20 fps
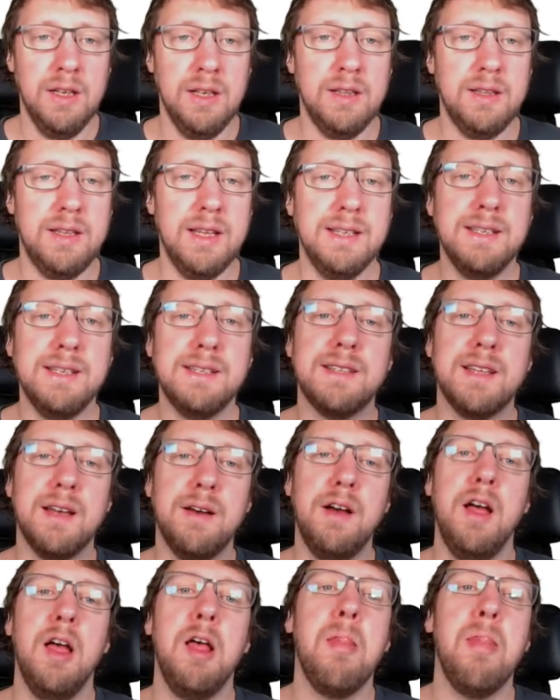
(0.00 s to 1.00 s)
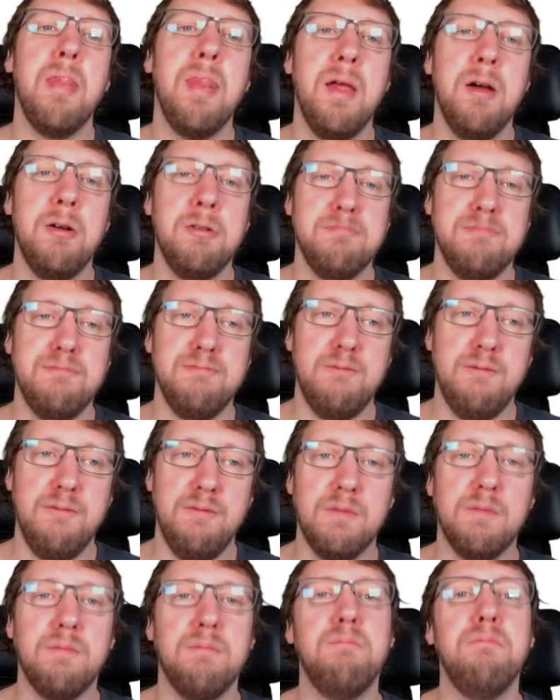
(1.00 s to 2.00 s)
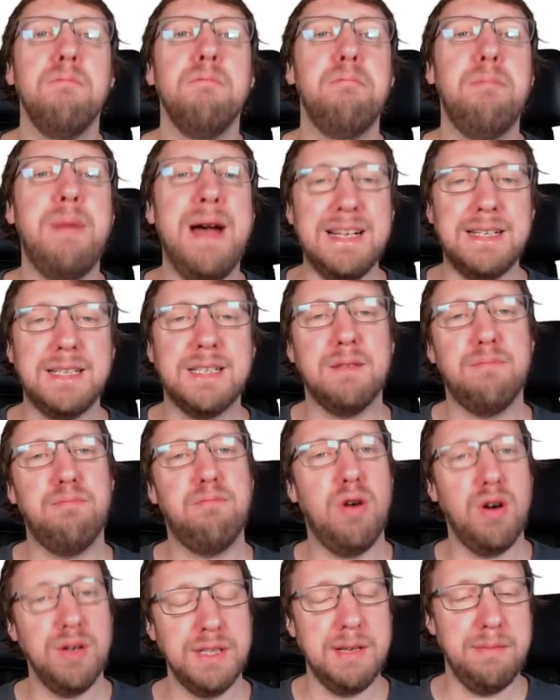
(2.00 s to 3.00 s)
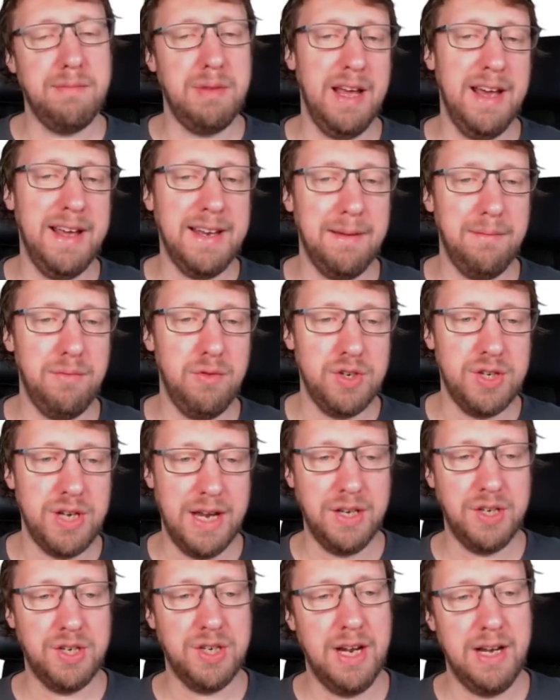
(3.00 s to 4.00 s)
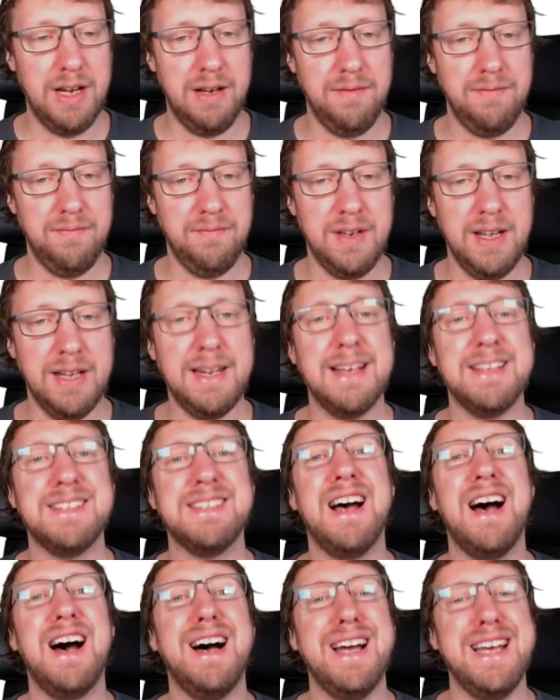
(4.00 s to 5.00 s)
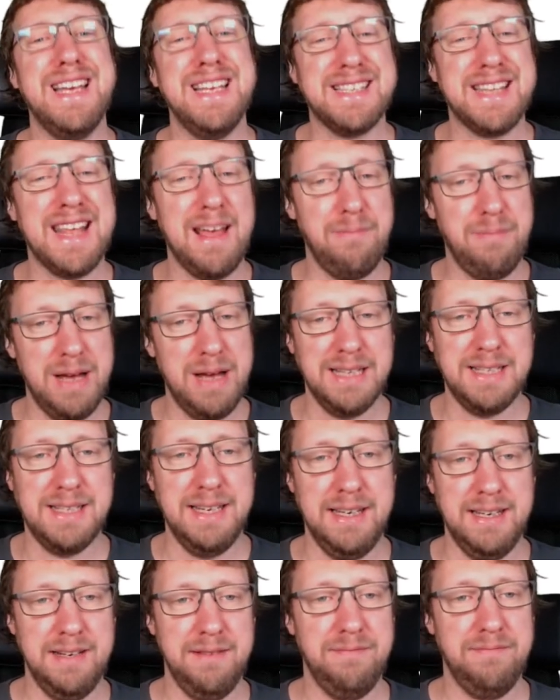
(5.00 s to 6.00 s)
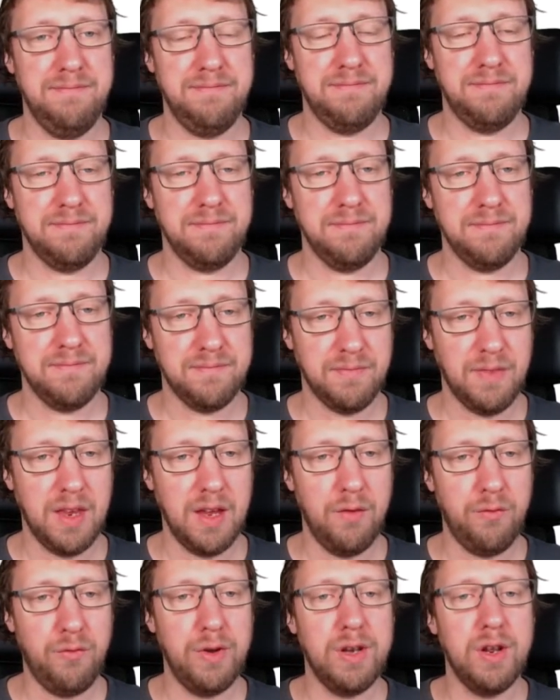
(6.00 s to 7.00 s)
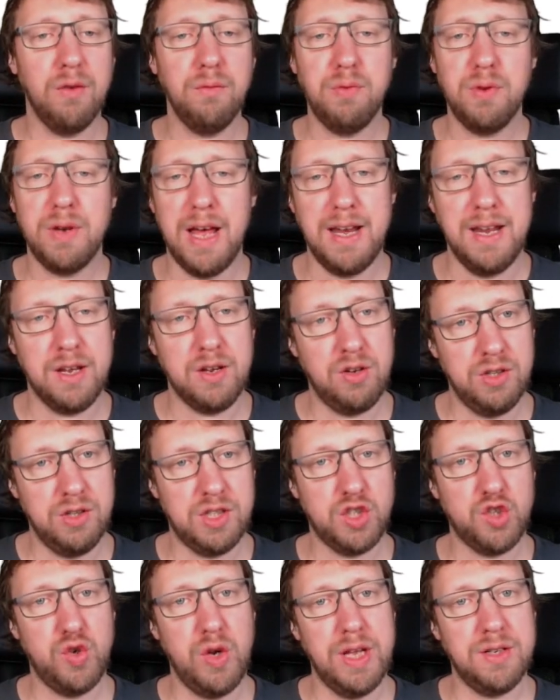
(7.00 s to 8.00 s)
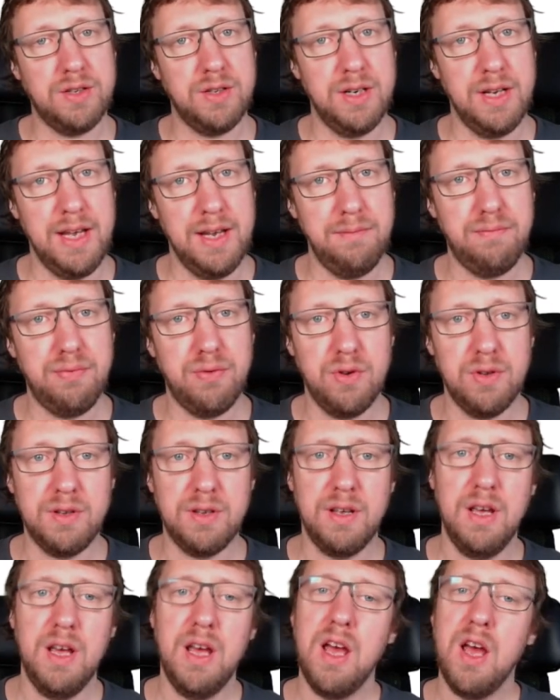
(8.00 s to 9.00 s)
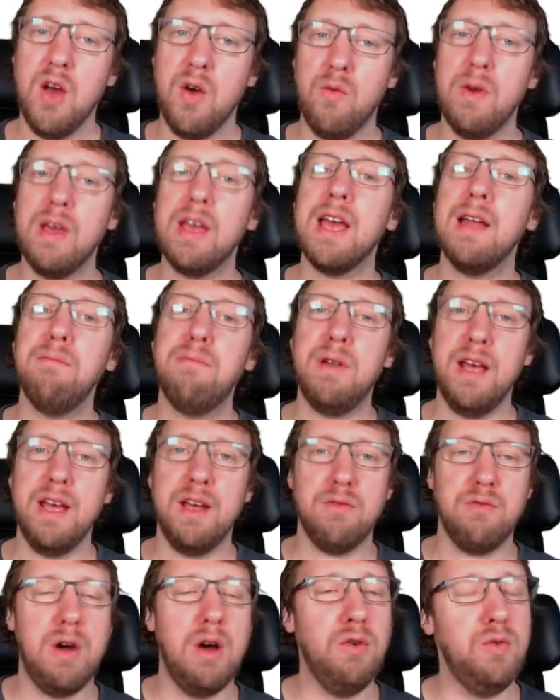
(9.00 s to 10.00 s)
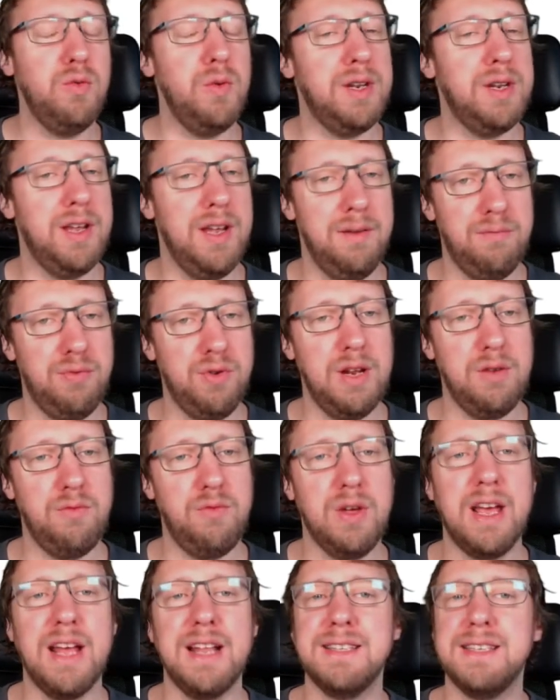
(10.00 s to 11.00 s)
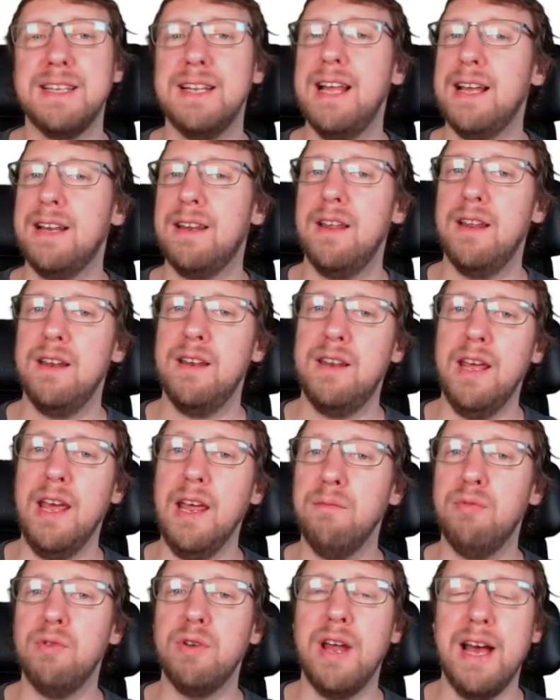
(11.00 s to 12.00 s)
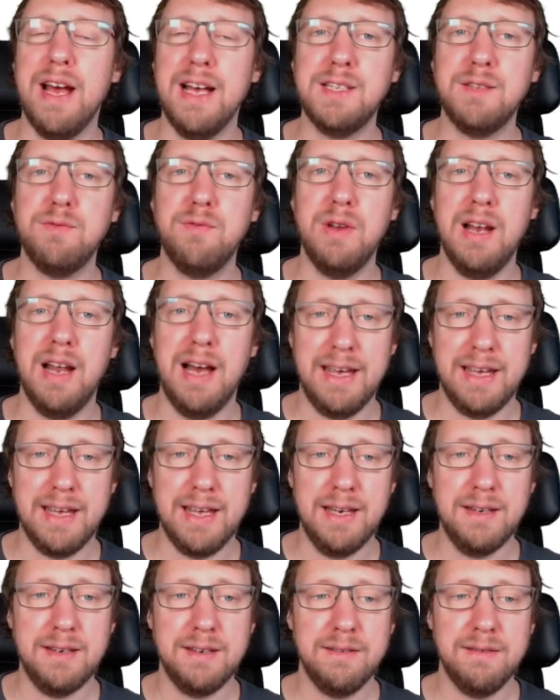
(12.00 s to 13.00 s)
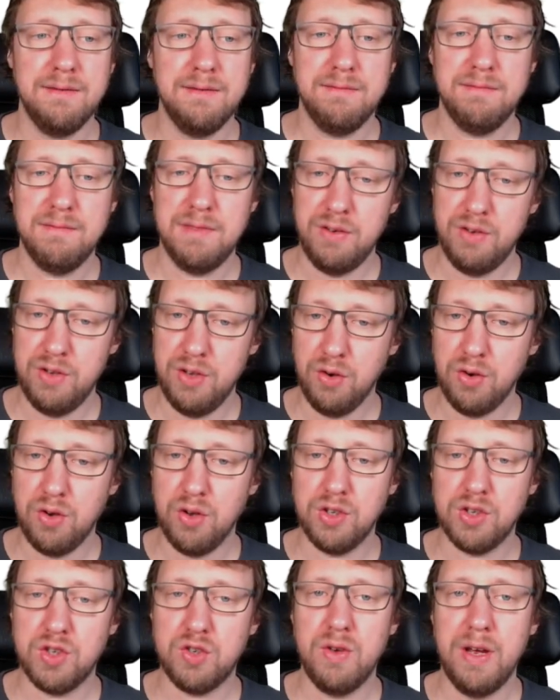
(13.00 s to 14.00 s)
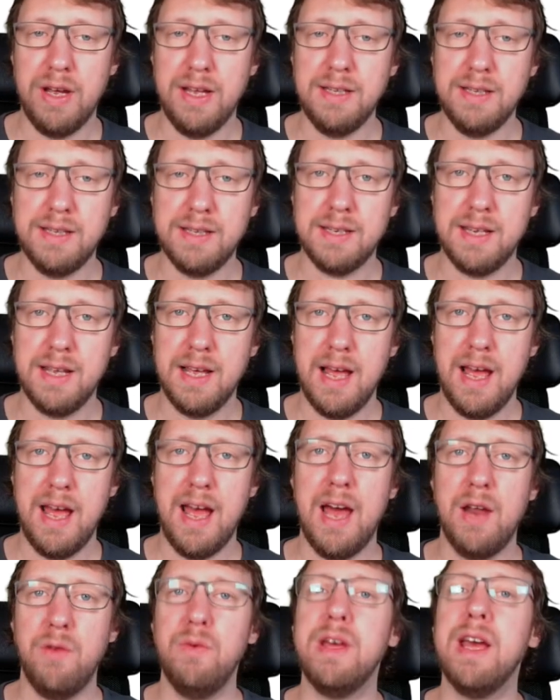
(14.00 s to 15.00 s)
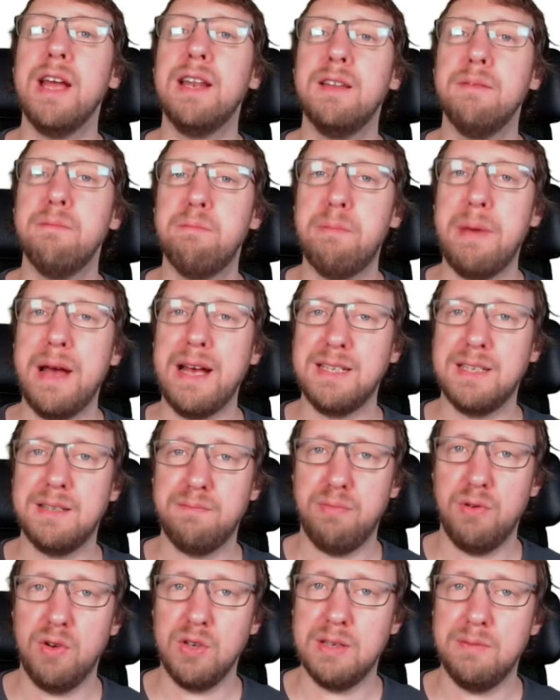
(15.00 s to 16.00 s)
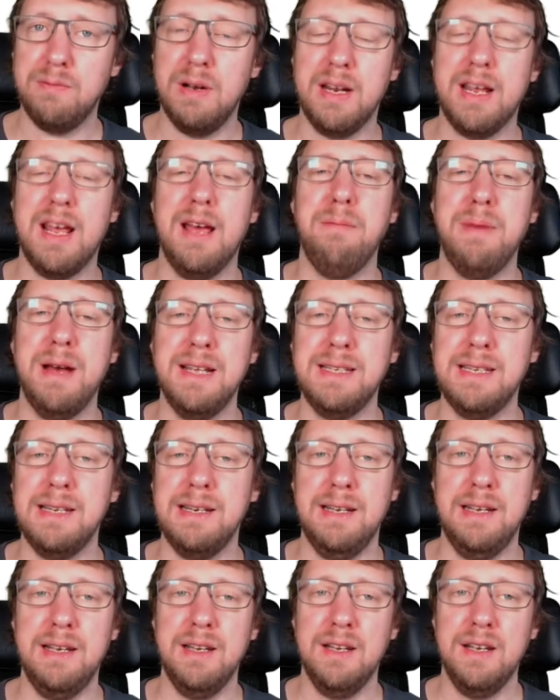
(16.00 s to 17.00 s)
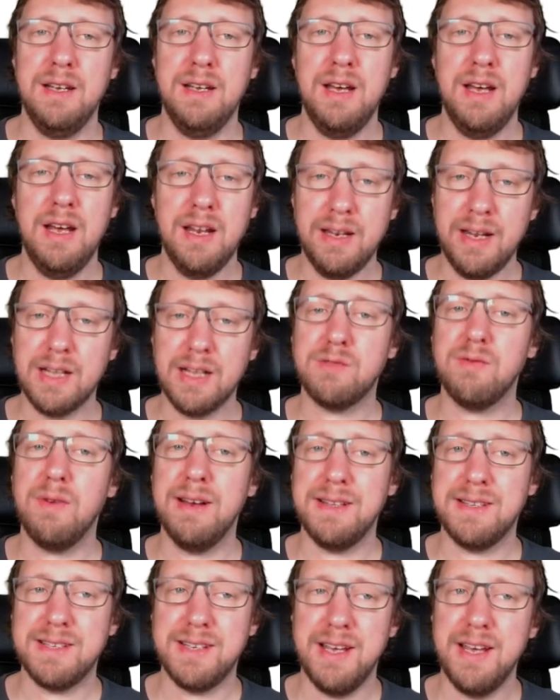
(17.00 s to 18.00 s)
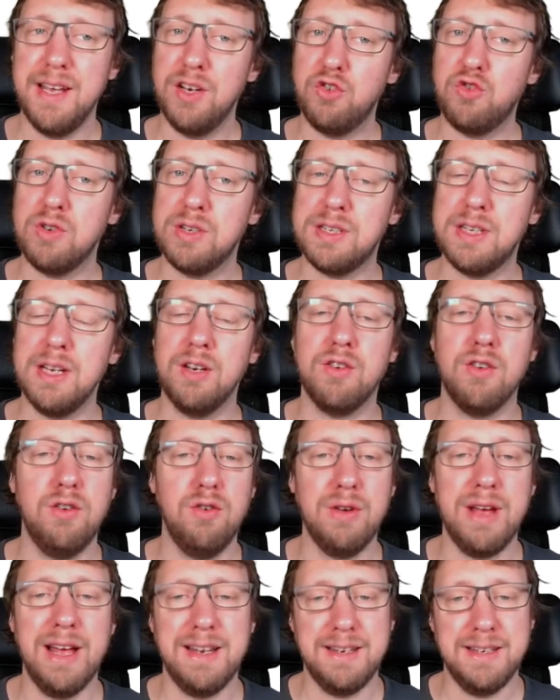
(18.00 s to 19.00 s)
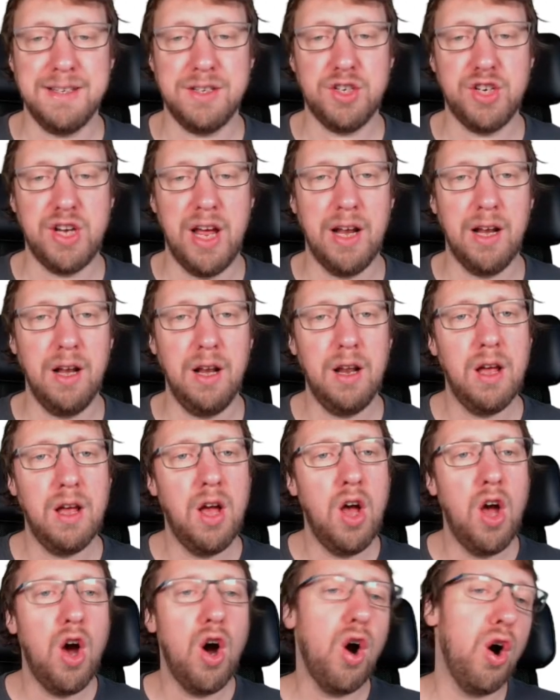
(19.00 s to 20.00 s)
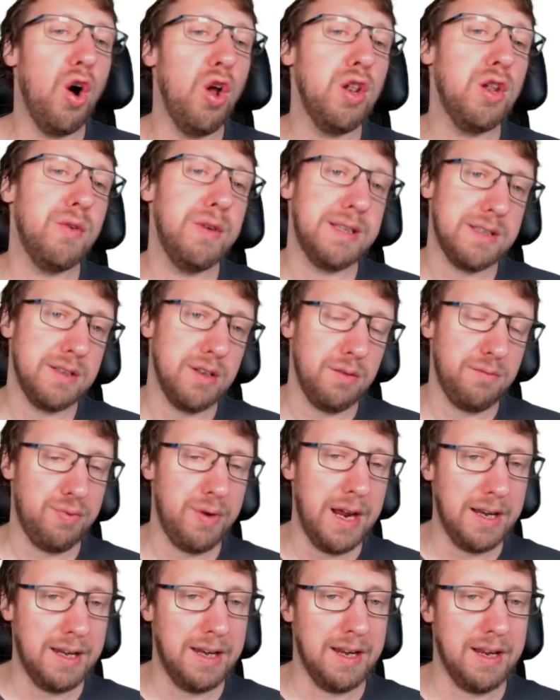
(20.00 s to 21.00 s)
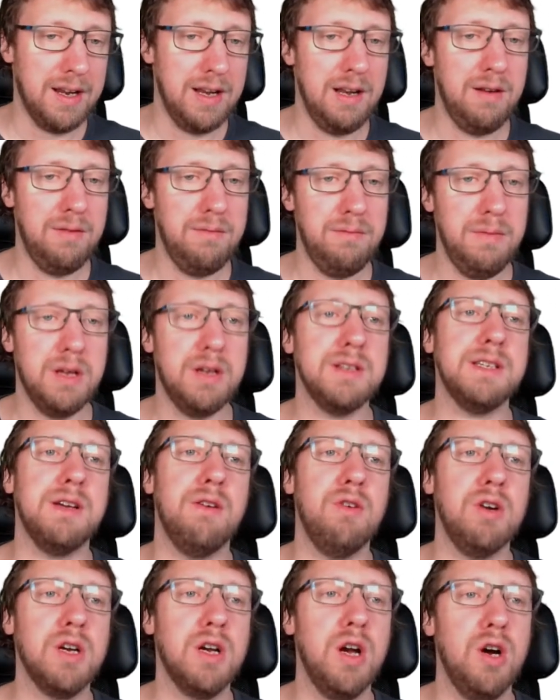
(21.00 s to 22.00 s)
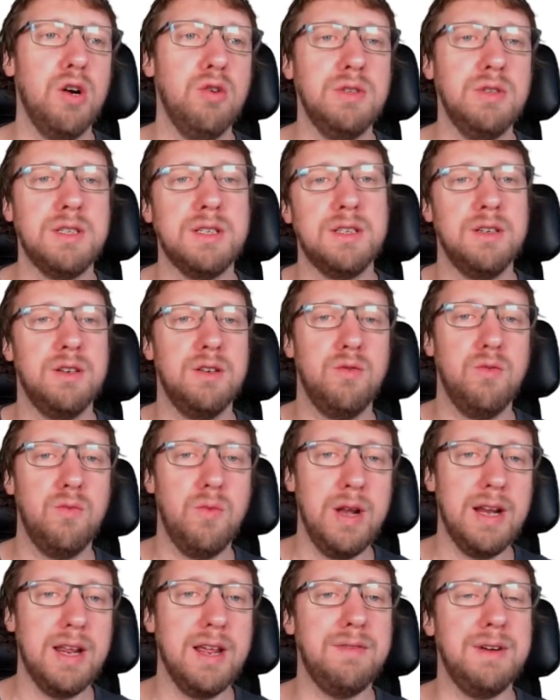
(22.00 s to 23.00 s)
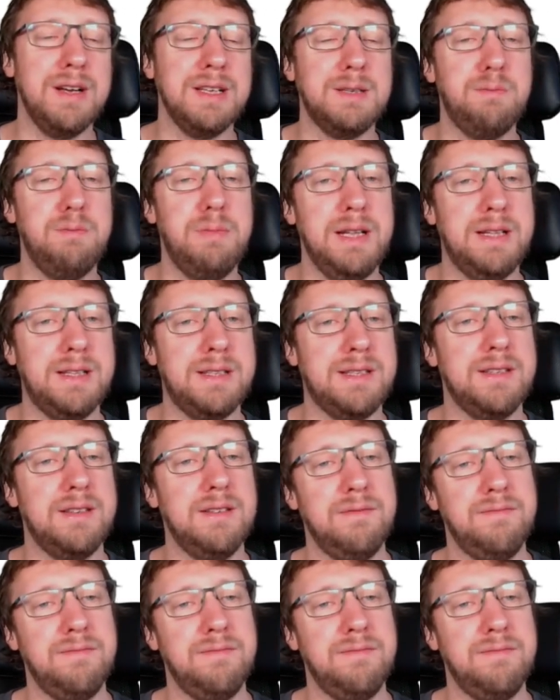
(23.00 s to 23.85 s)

This is the best possible AWGN channel that has the highest capacity. If we don't put any constraints on the input, we can play around with the input and we can select the input as we like it, with no constraints, and we get the best possible capacity. That's why it's interesting to look at this channel, although it's not practical, because our codes will give us bits.